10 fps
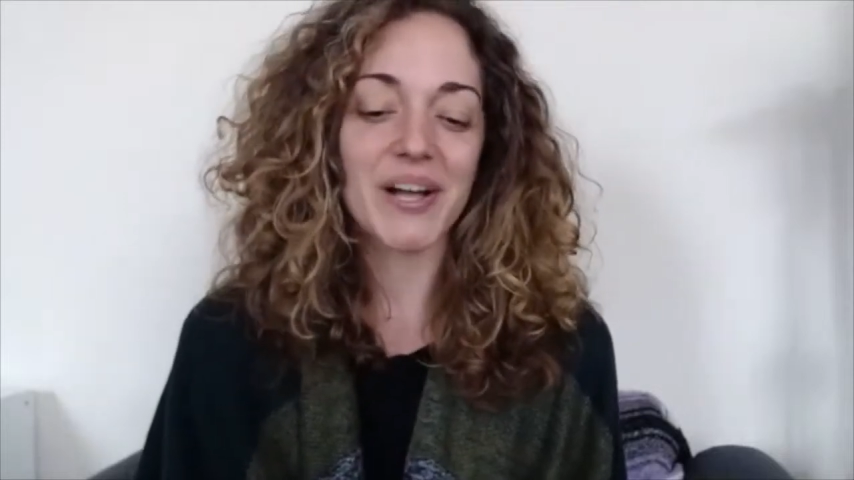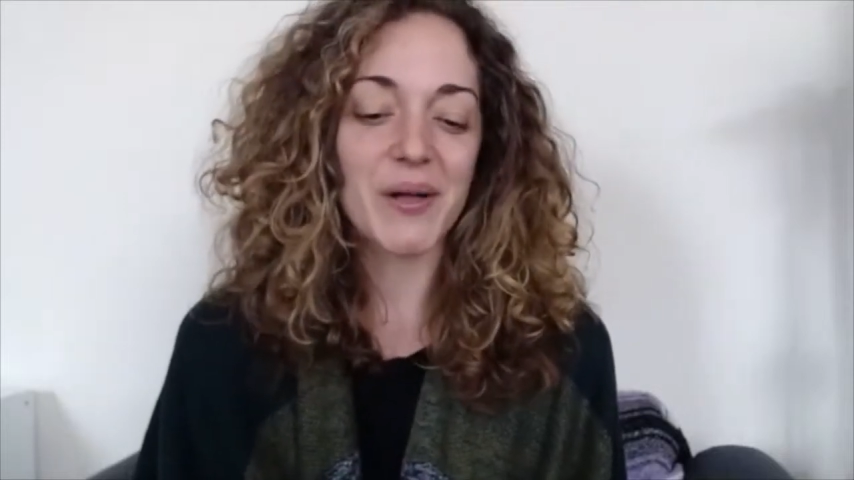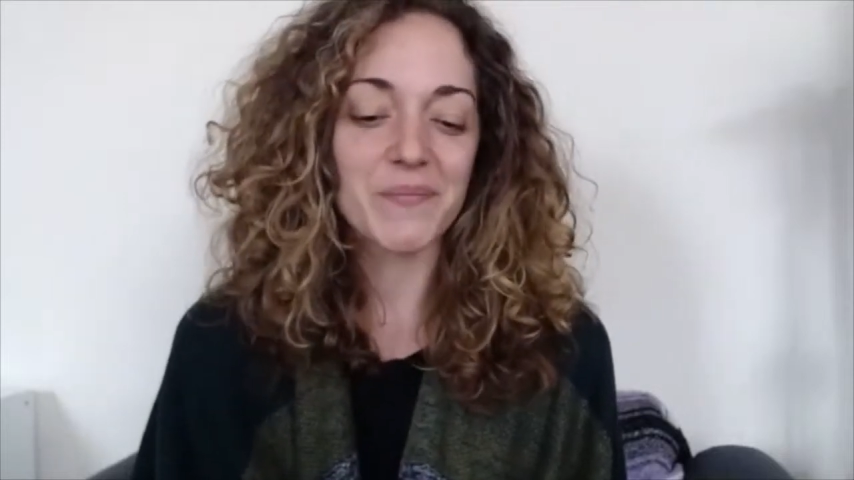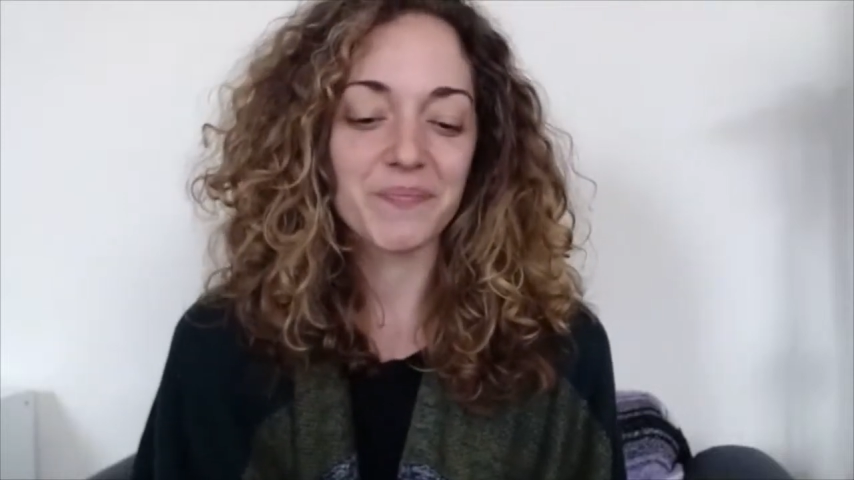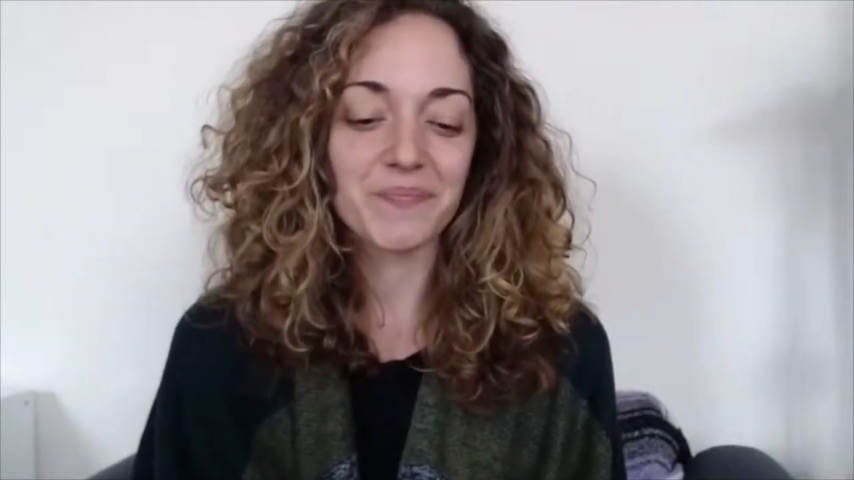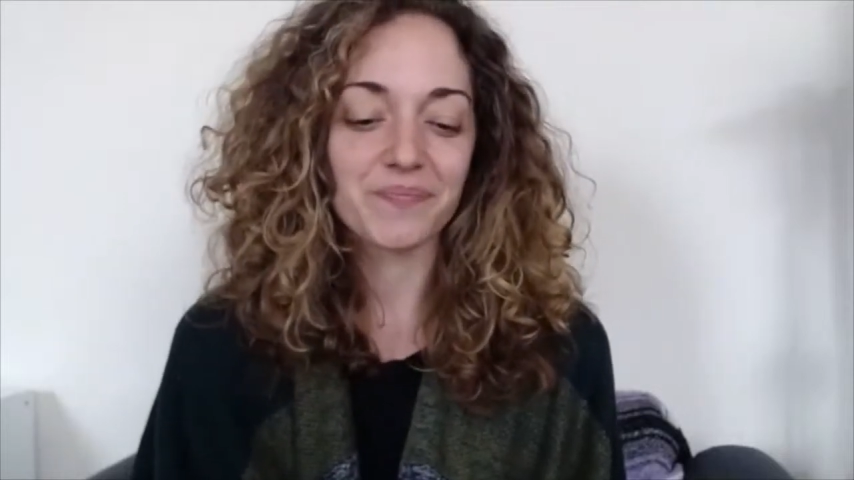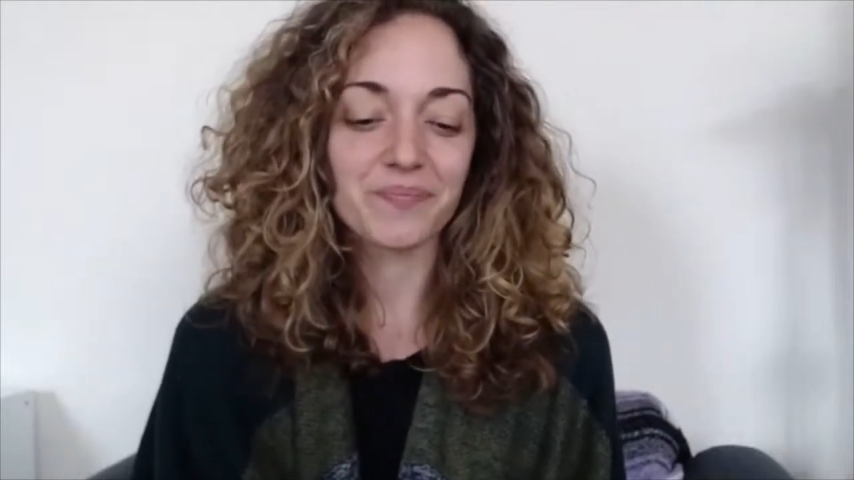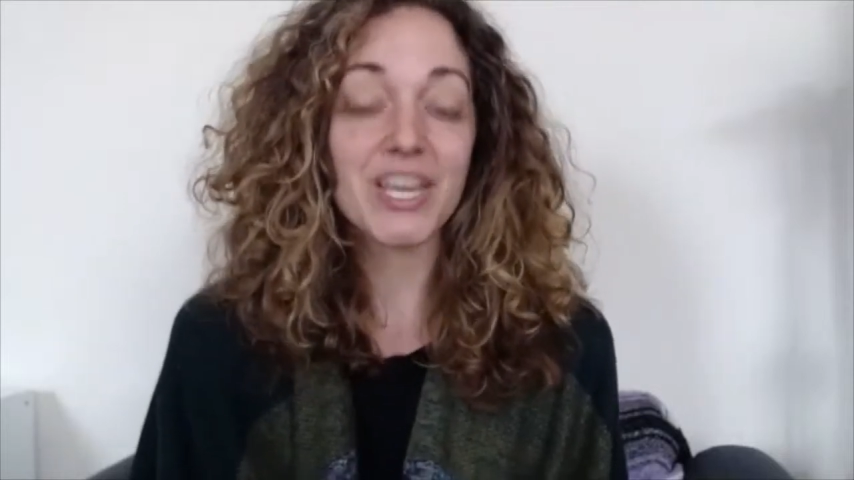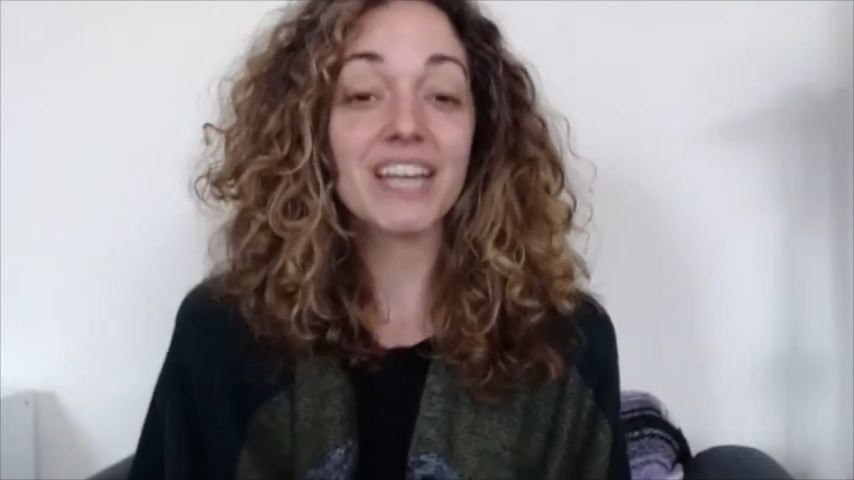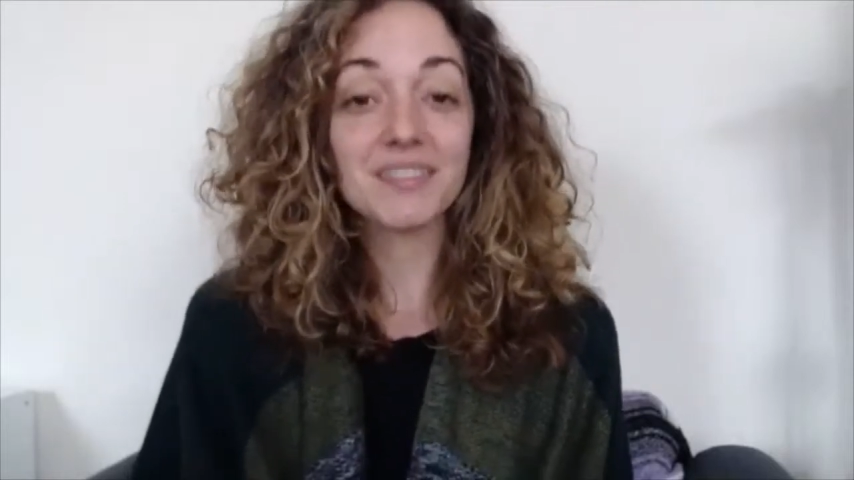
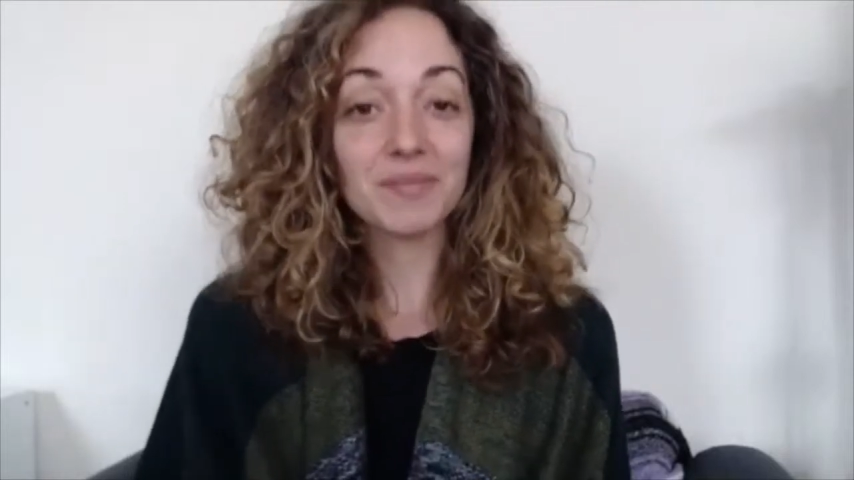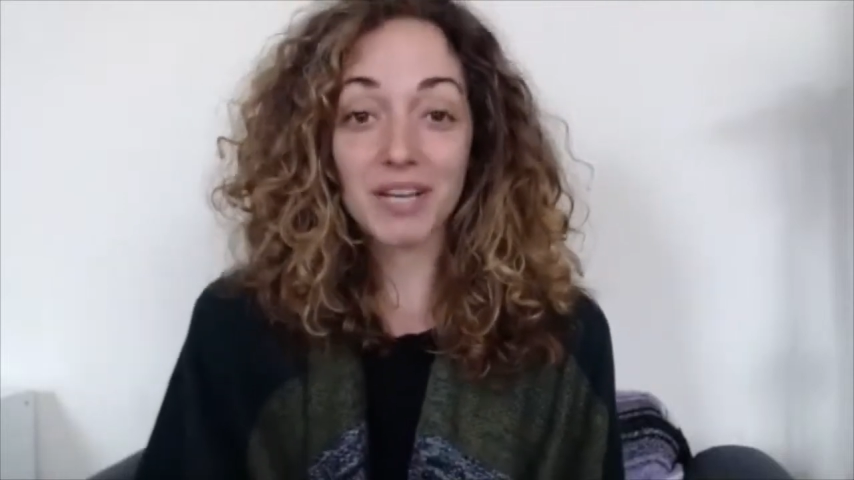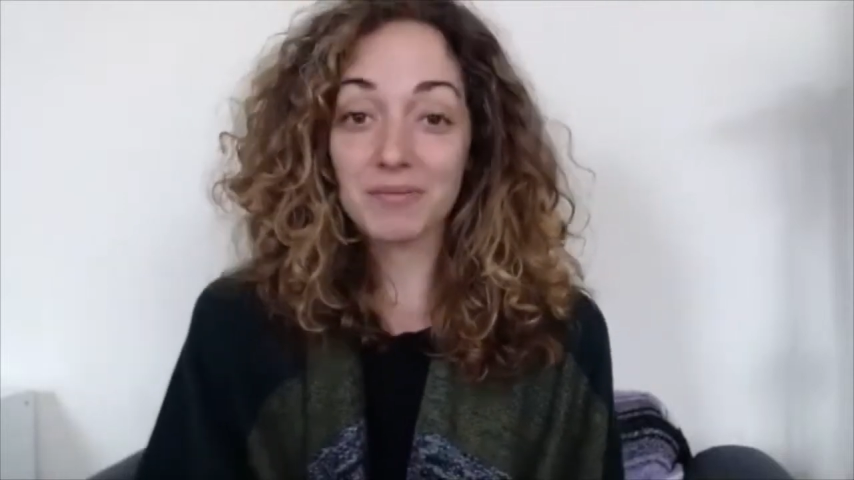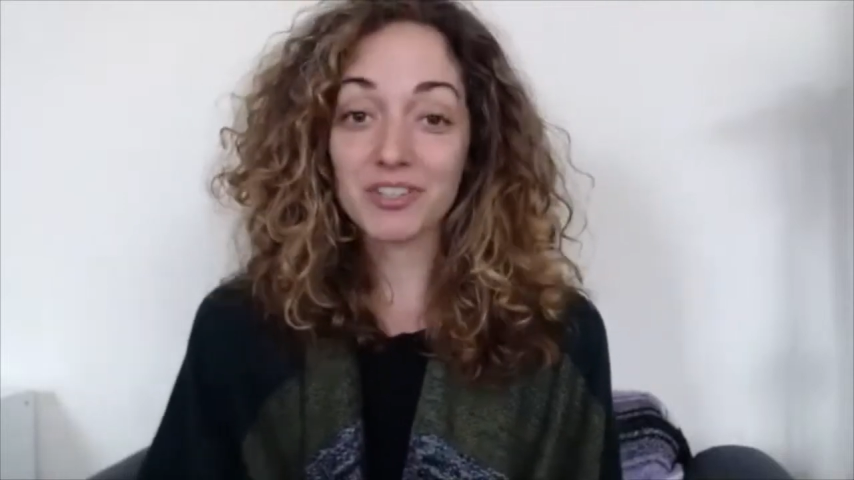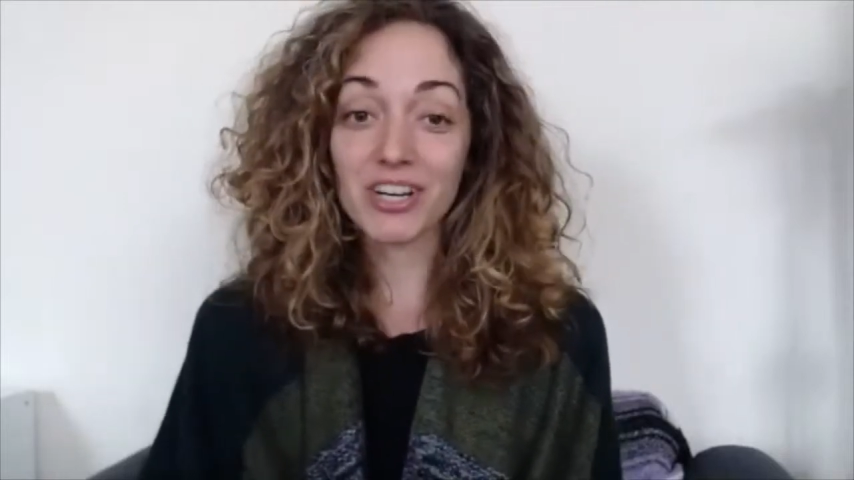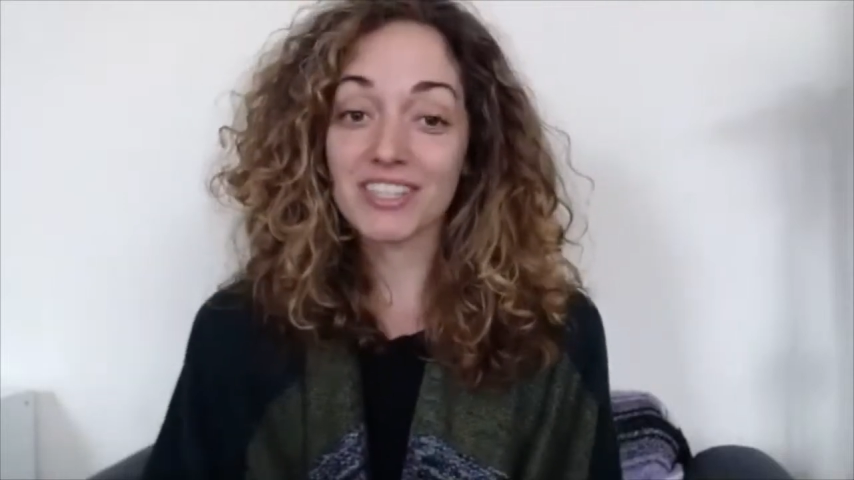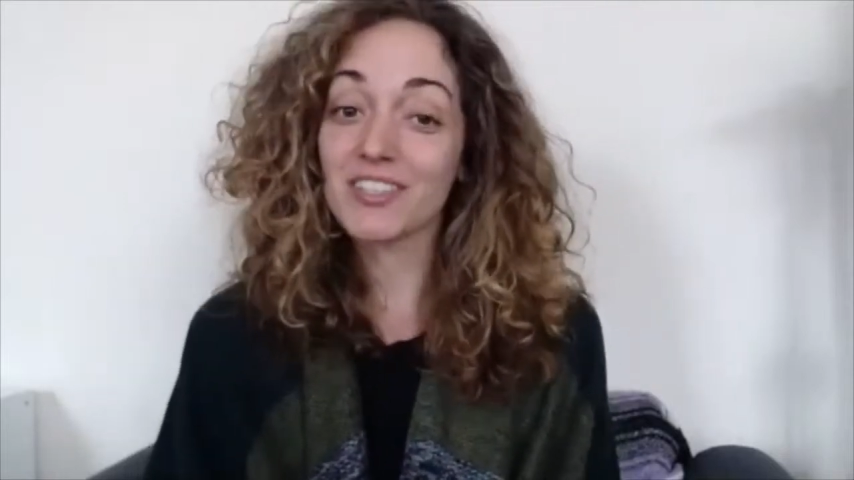But yes, my name's Tracy